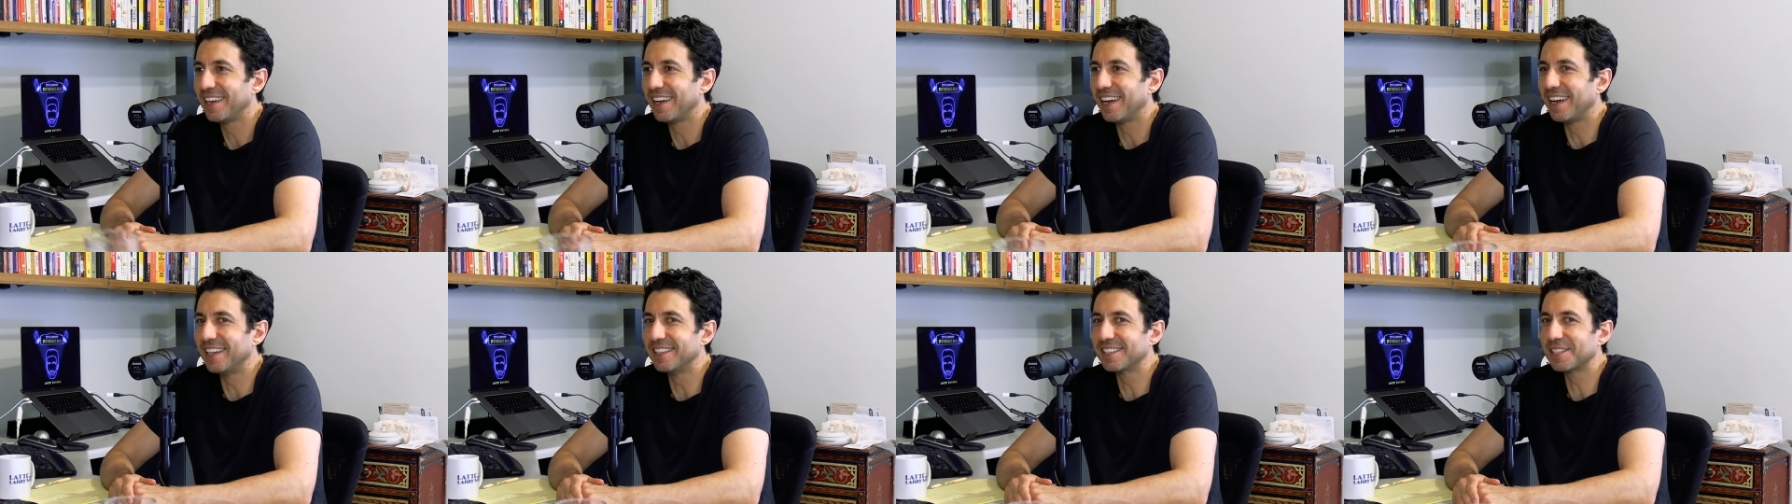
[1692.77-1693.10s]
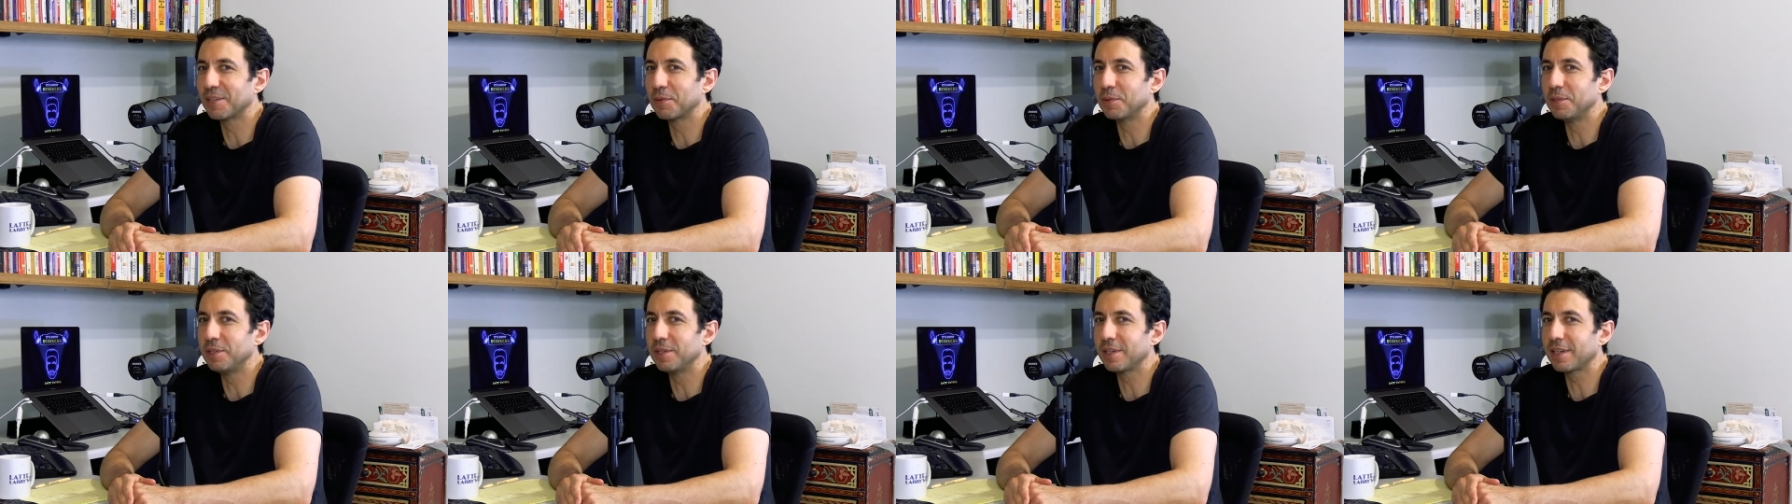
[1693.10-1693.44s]
And
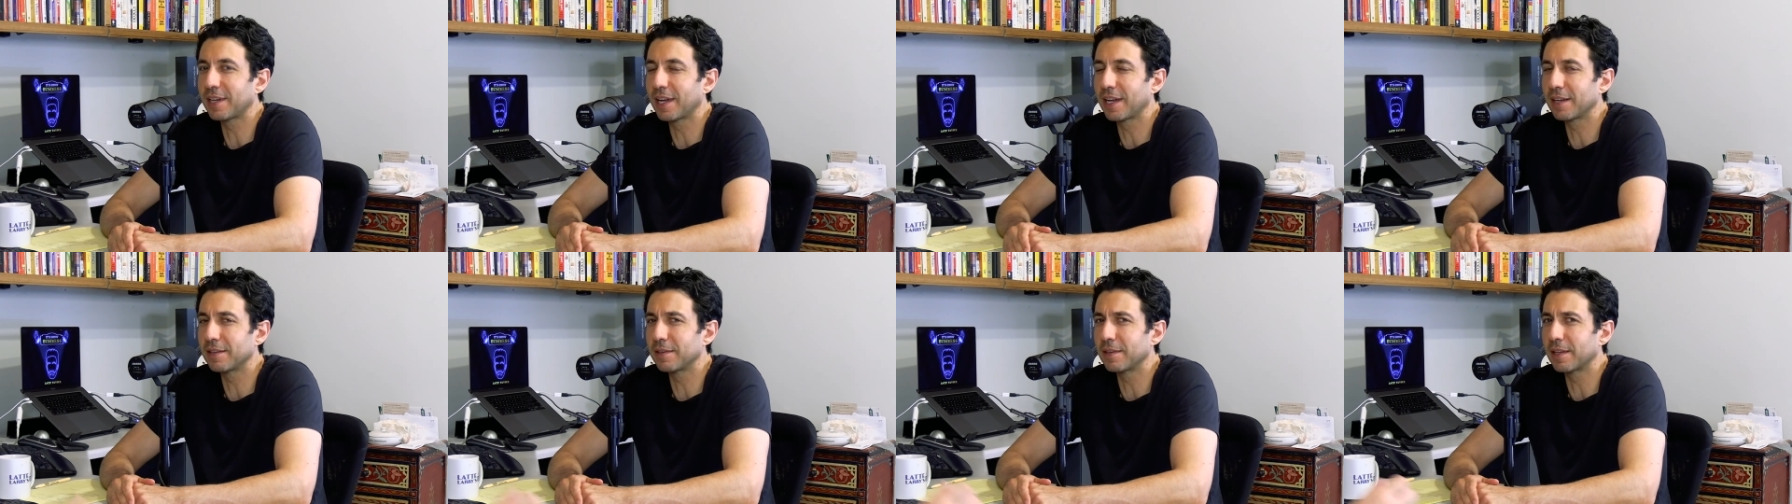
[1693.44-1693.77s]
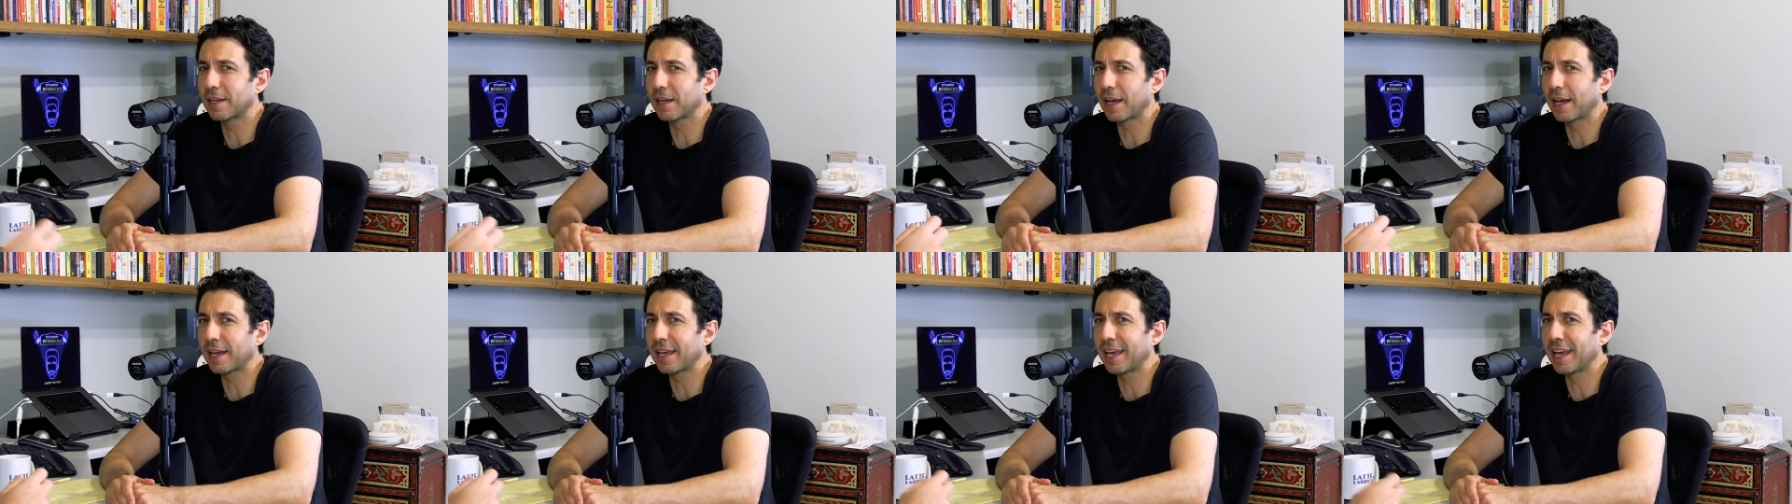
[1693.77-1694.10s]
so when you're
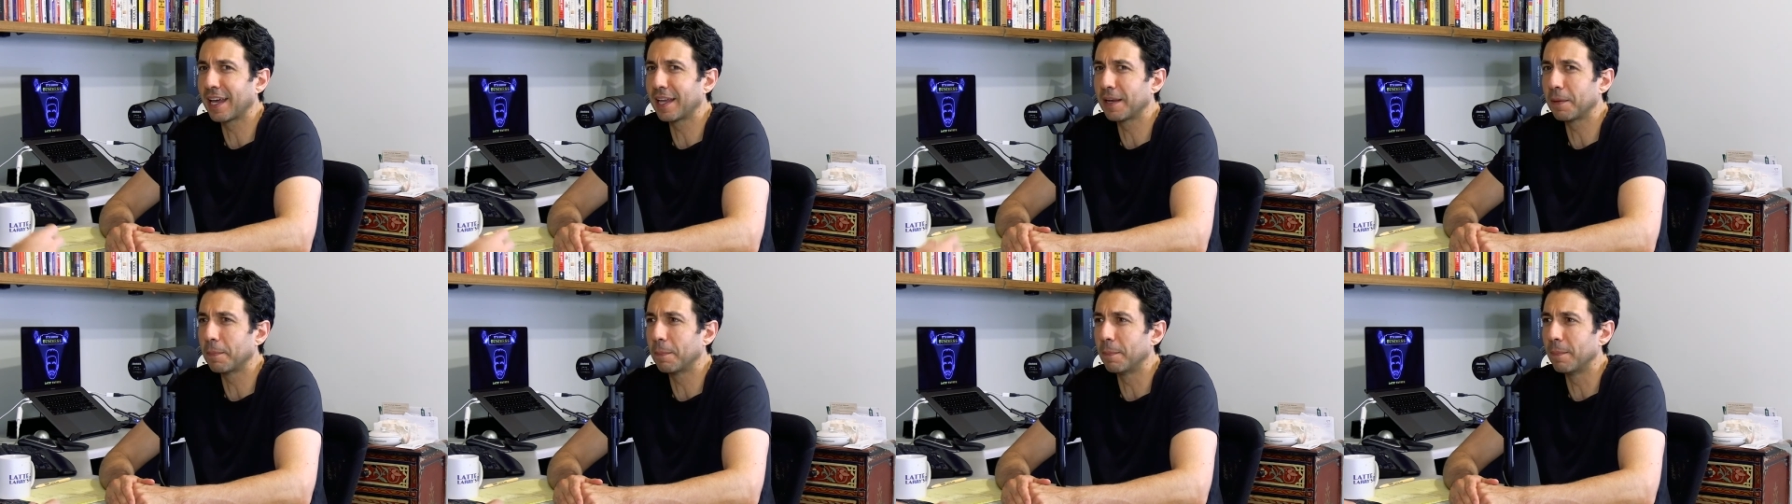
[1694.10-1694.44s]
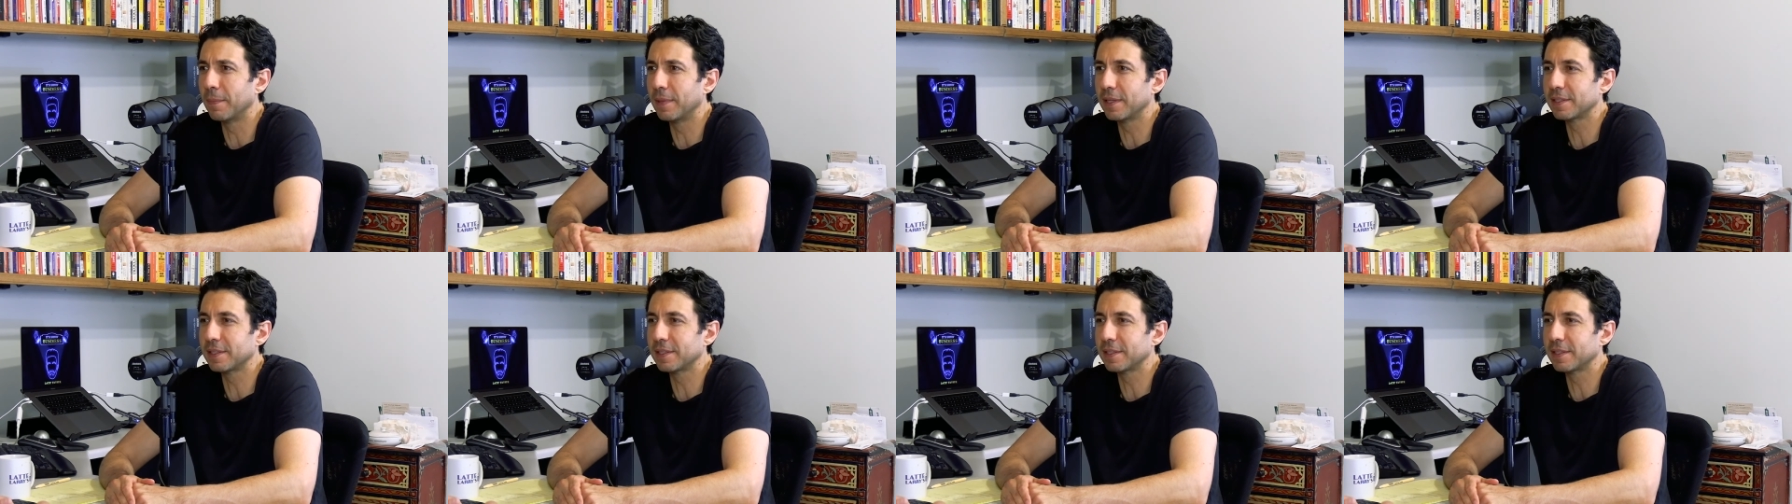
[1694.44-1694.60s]
like, I can't,